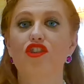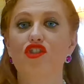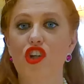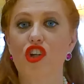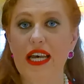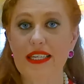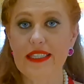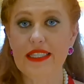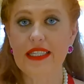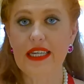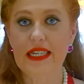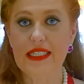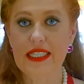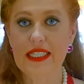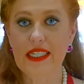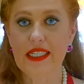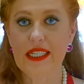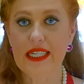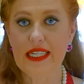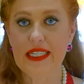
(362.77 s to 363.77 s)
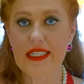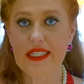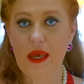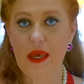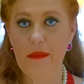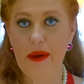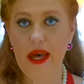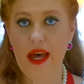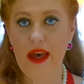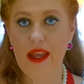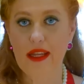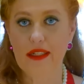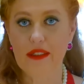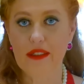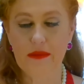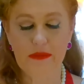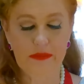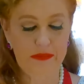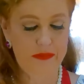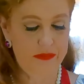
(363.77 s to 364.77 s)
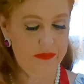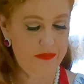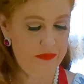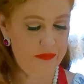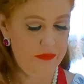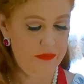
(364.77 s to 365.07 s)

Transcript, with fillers: just until it's combined. Done.